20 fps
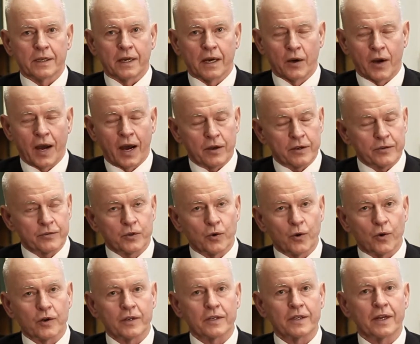out of
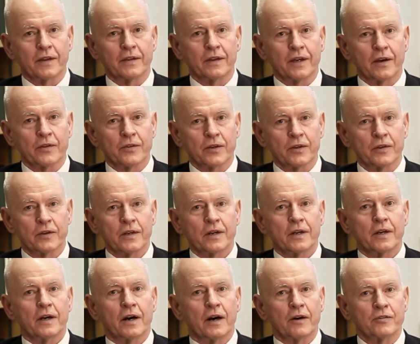court, and the other
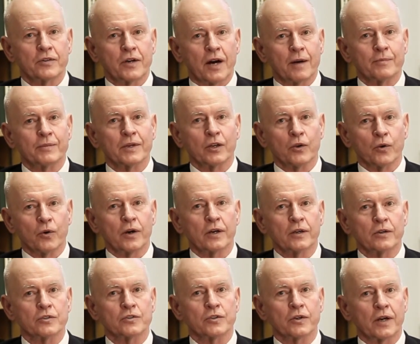of common
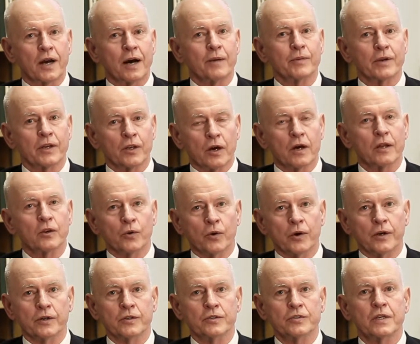lawyers or common law
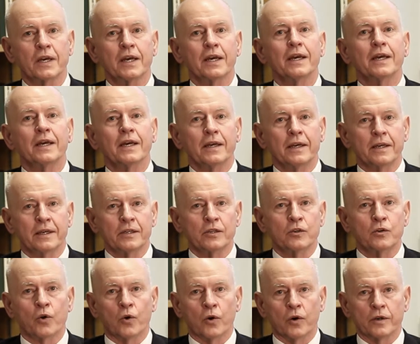lawyers
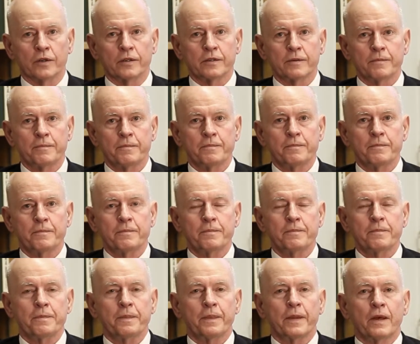in court.
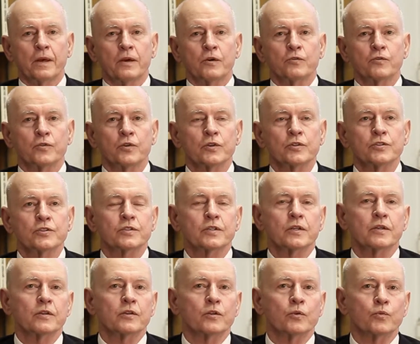
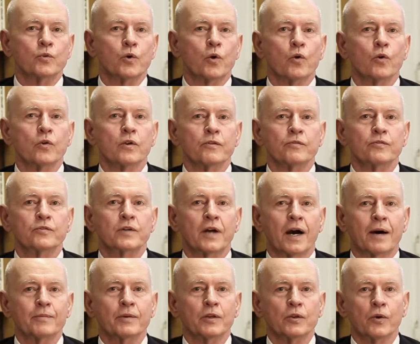First, the role of
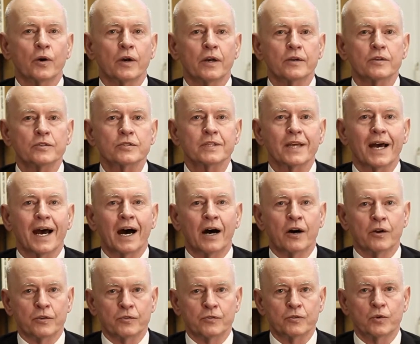common lawyers
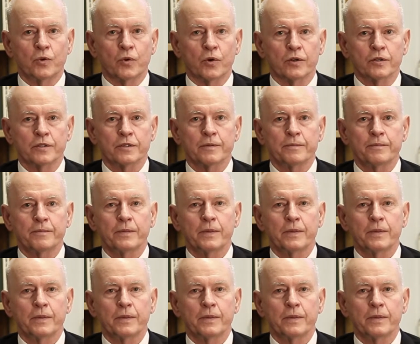out of court.